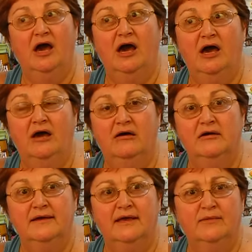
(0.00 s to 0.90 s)
uh,
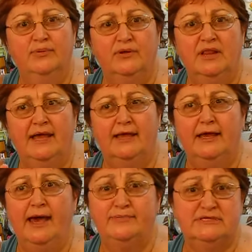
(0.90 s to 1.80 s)
and put like
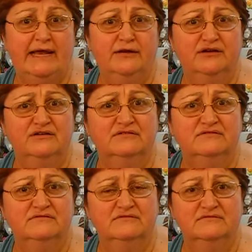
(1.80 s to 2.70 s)
apple cider
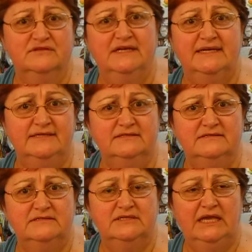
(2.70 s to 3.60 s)
in it
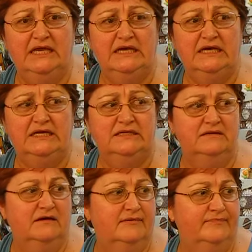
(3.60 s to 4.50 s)

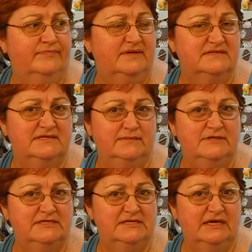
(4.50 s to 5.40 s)
and um, a
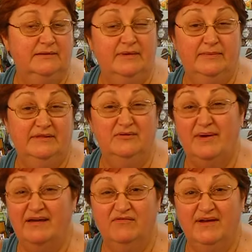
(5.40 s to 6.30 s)
cinnamon stick and maybe a little
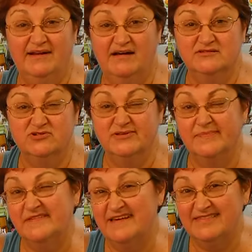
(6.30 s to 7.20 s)
bag of Red Hots or
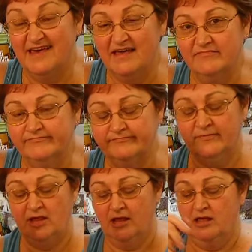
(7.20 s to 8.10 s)
something like that.
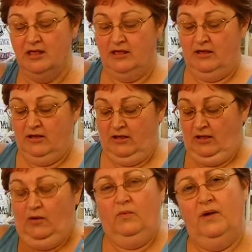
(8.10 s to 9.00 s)

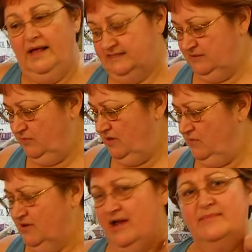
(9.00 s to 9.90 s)
Well, I said, well, I
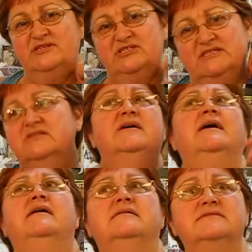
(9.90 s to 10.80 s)
wonder how
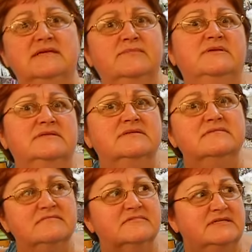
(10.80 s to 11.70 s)
much cinnamon
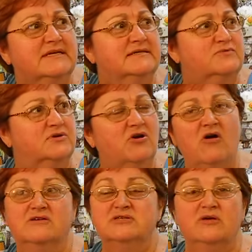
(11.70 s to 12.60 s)
sticks would
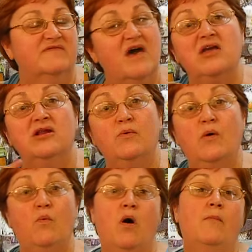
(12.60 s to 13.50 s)
cost. So, you know
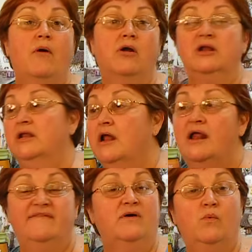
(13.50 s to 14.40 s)
what? Walmart did
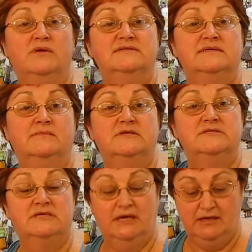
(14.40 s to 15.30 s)
not have not one cinnamon
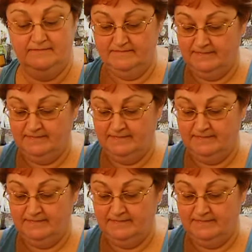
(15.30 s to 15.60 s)
stick.